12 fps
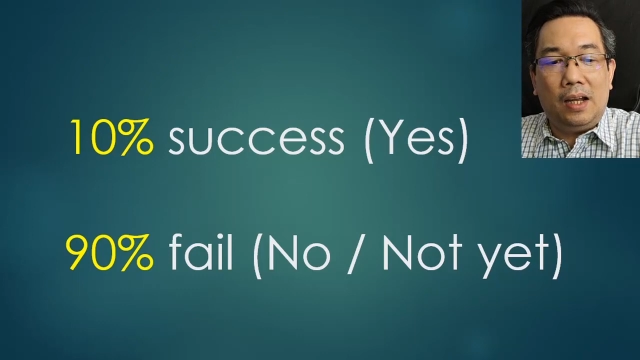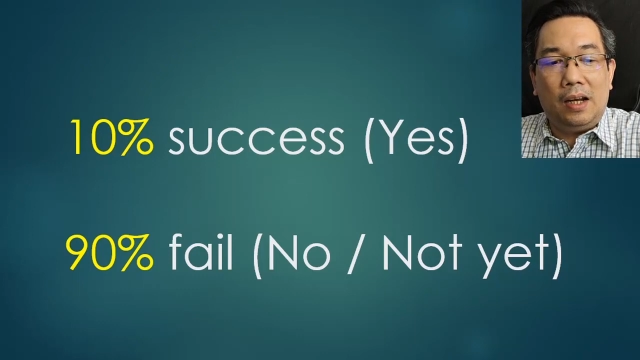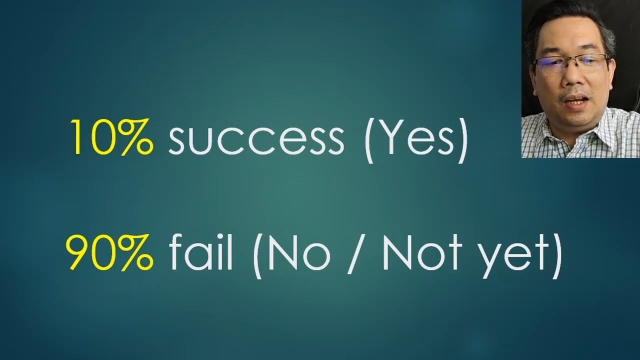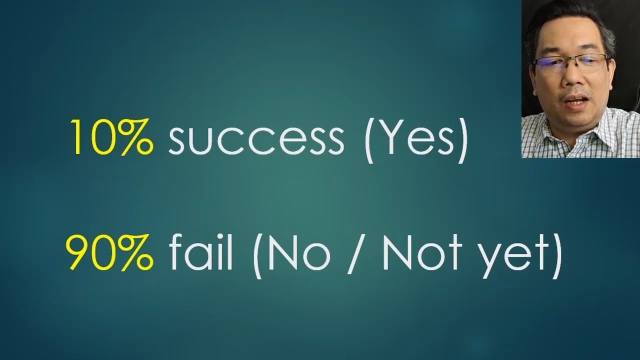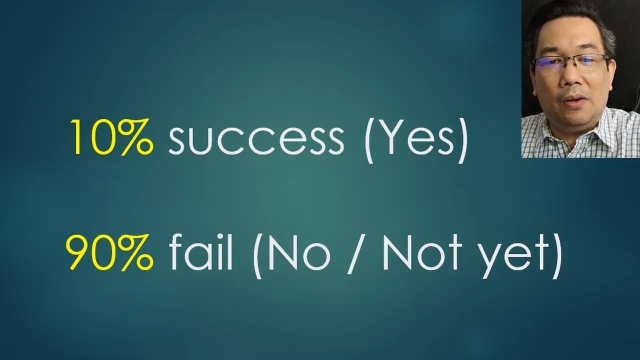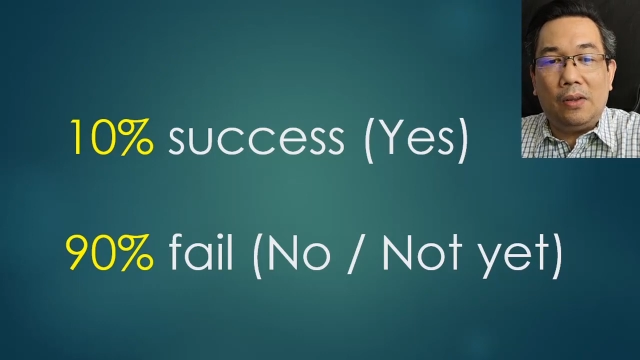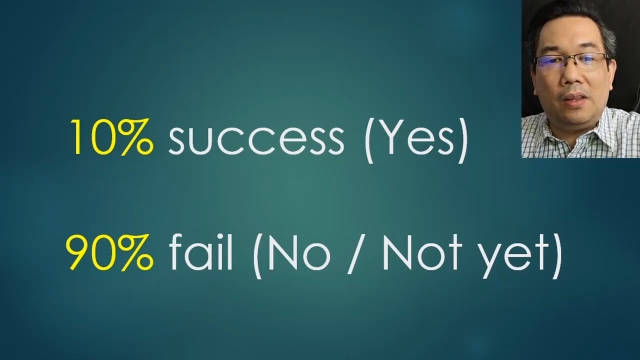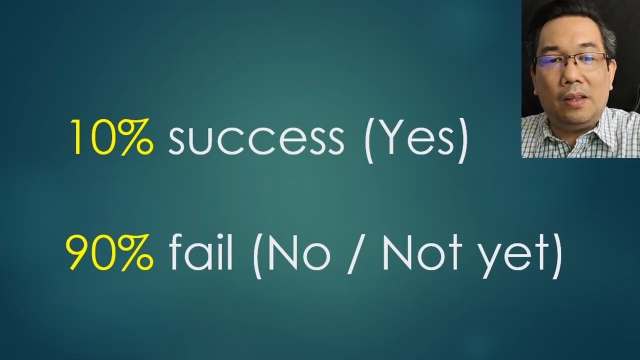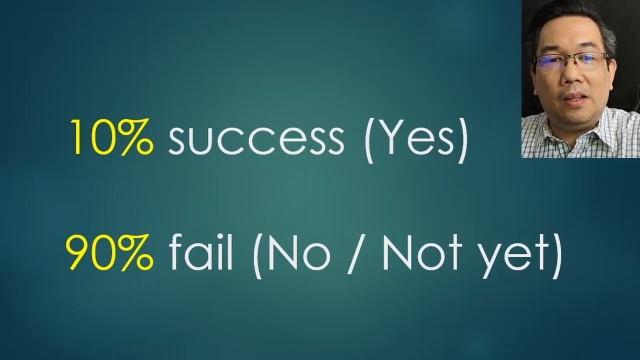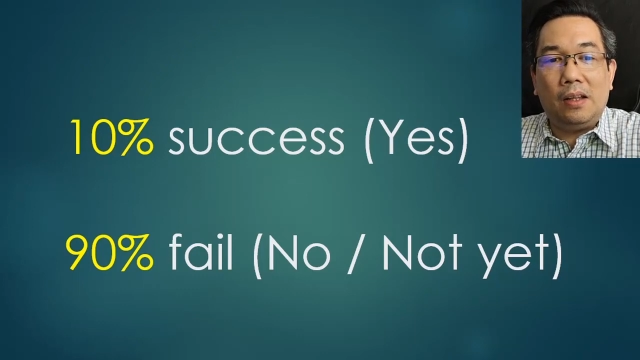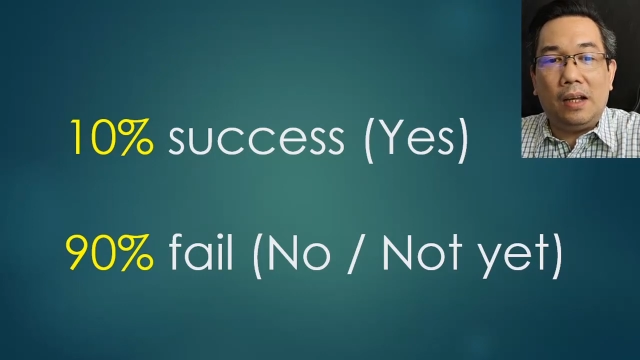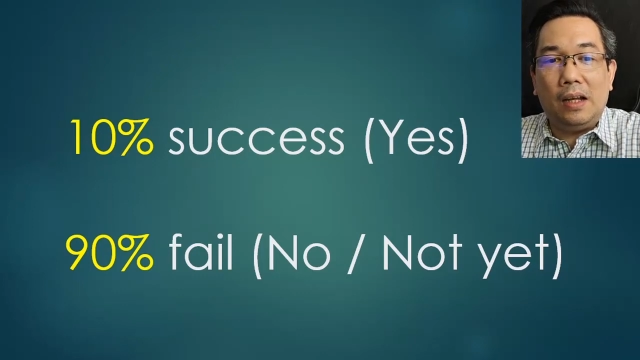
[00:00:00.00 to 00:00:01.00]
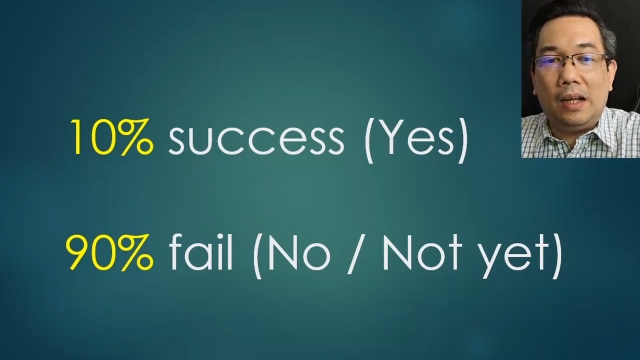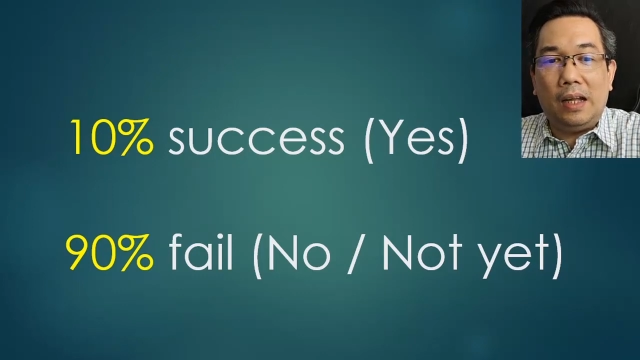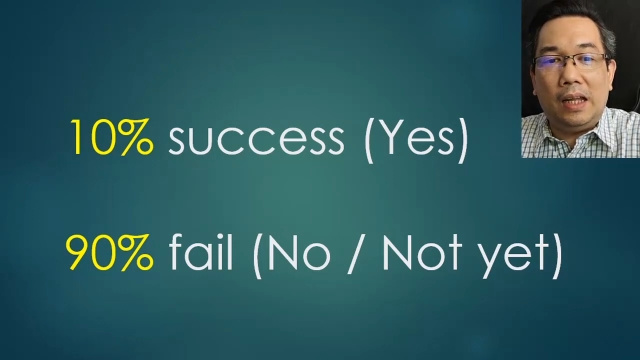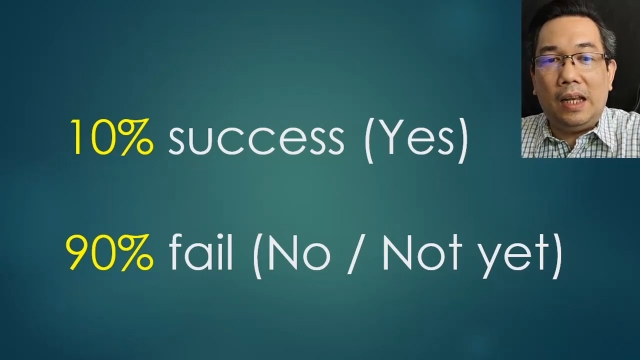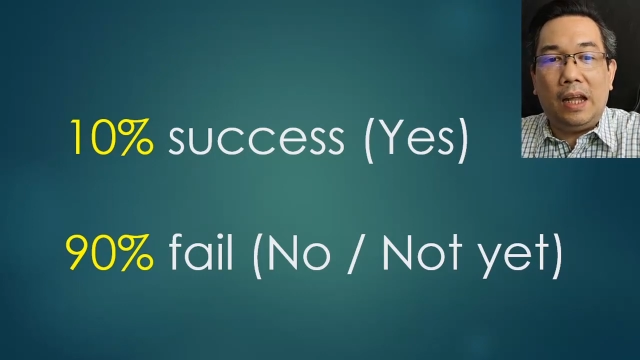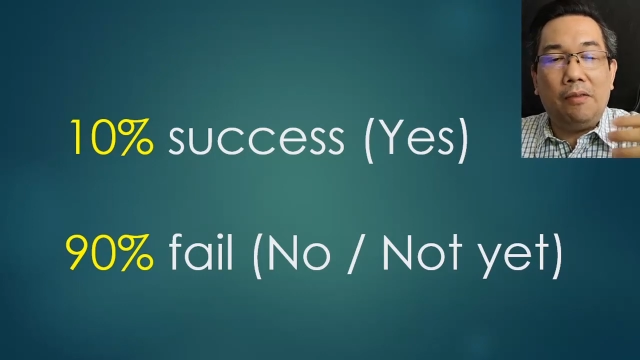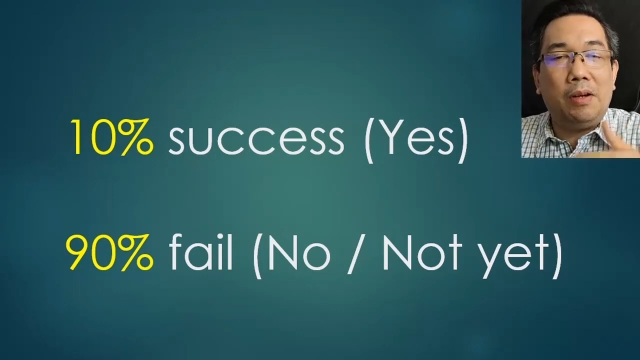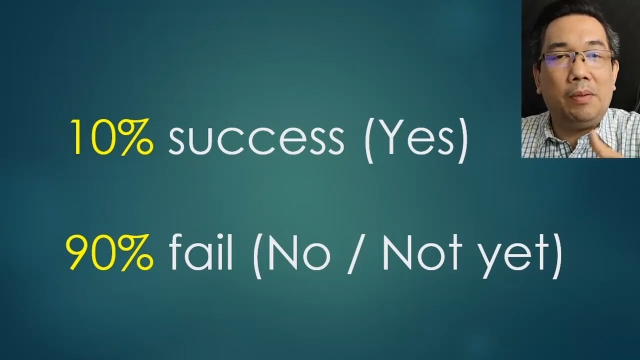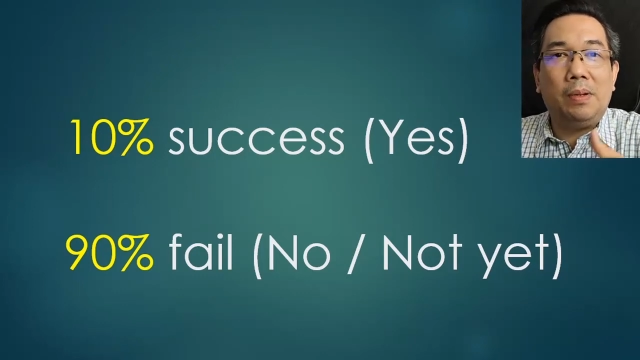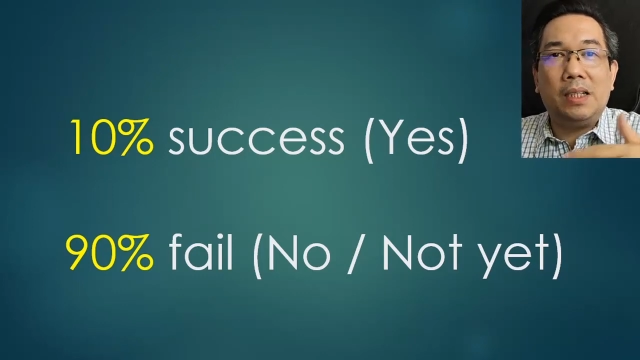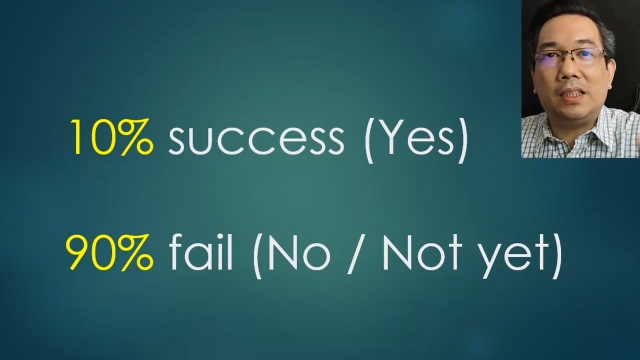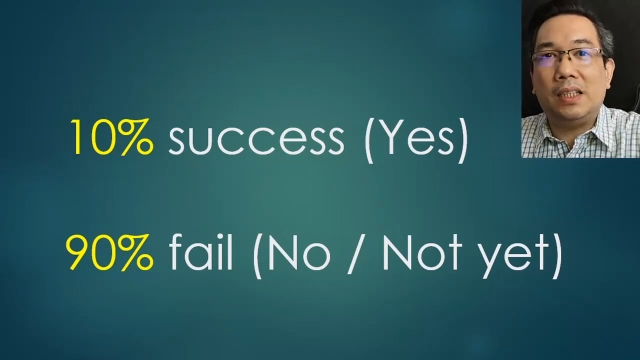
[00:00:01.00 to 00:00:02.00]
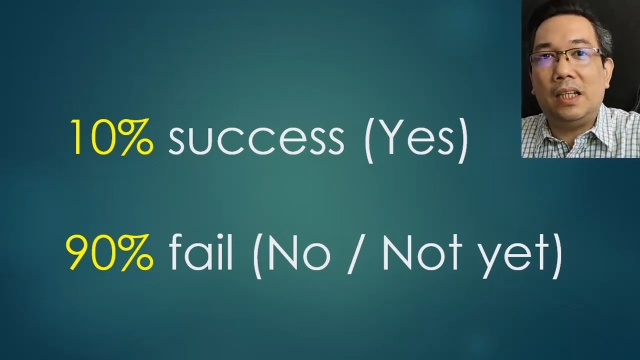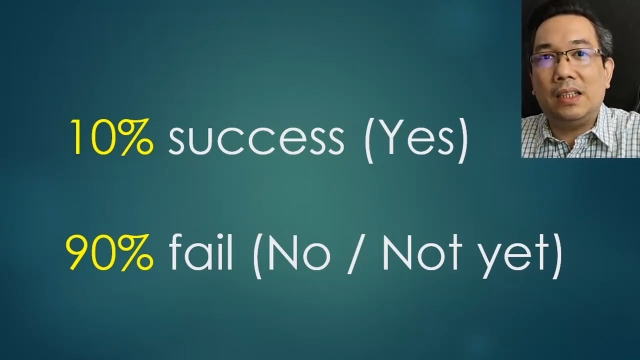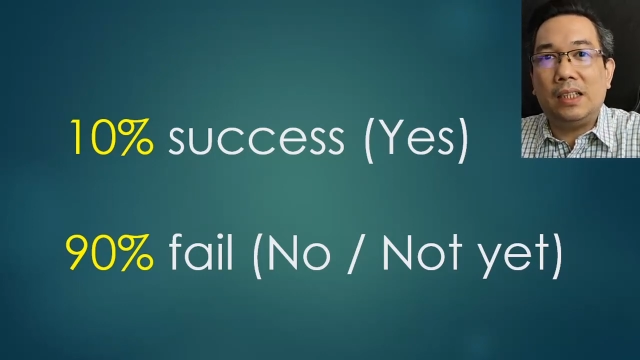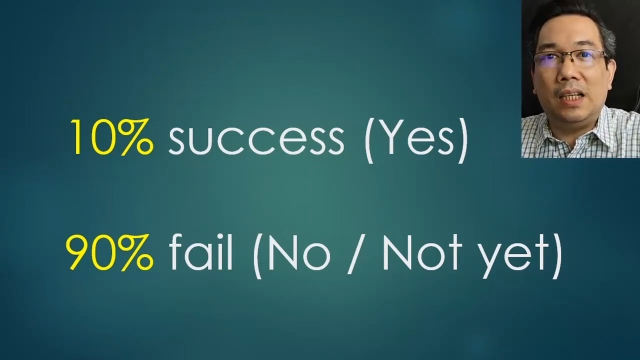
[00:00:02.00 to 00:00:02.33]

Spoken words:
Now, in every business,